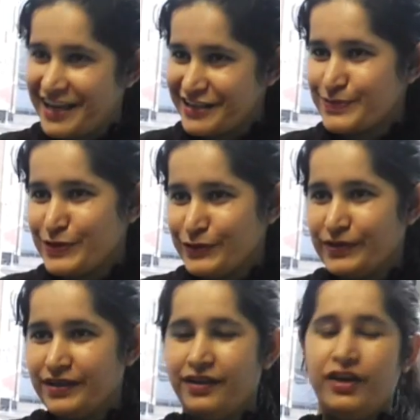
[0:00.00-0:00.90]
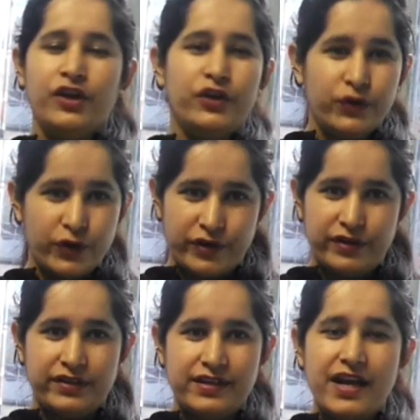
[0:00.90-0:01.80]
Thanks, Monoara. Your
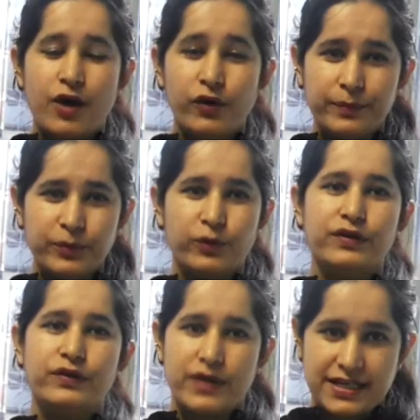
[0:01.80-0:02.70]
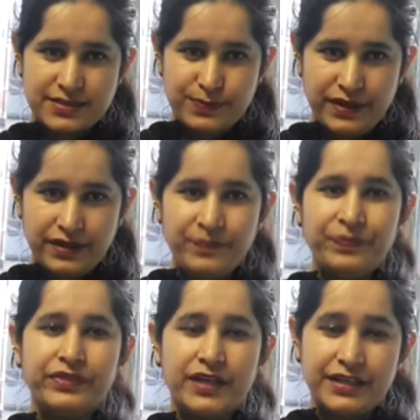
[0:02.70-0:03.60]
Honor, now I am going to
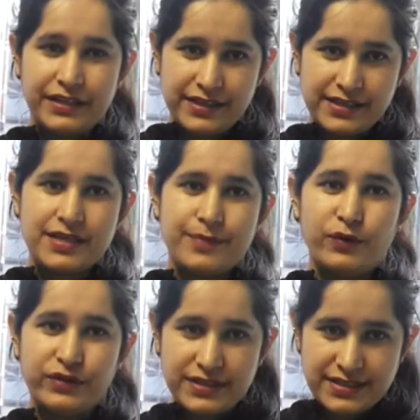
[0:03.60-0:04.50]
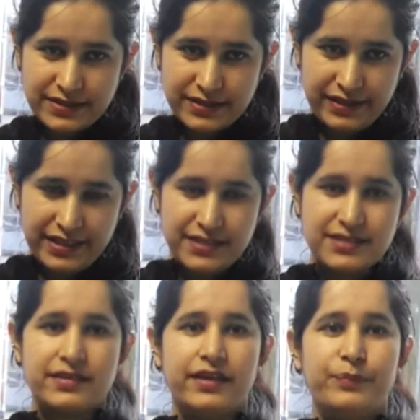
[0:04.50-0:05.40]
explain the details about this
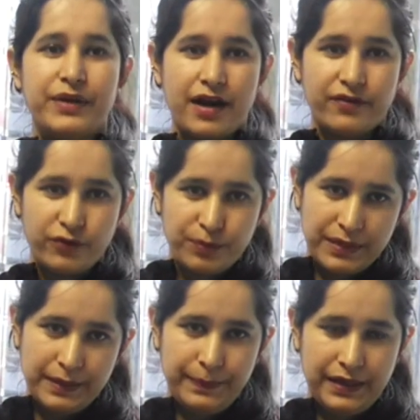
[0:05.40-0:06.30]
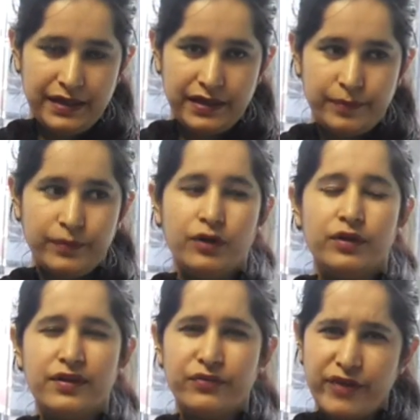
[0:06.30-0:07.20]
case in behalf of my plaintiff.
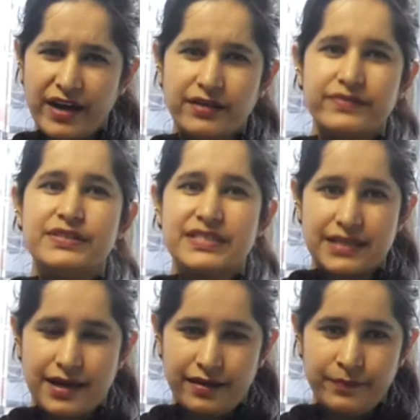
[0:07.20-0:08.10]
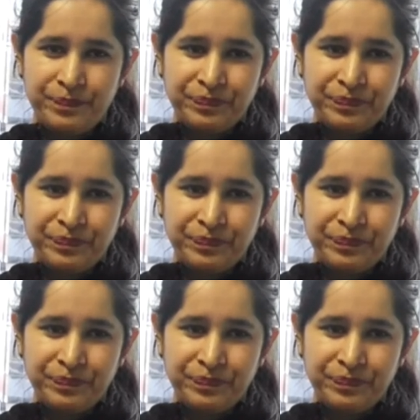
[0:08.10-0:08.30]
The fact we will start.